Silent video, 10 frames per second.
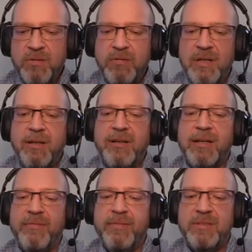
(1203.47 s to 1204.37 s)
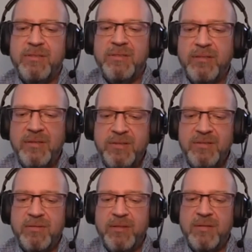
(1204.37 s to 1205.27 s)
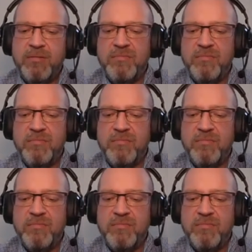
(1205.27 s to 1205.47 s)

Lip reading: but not really covers this.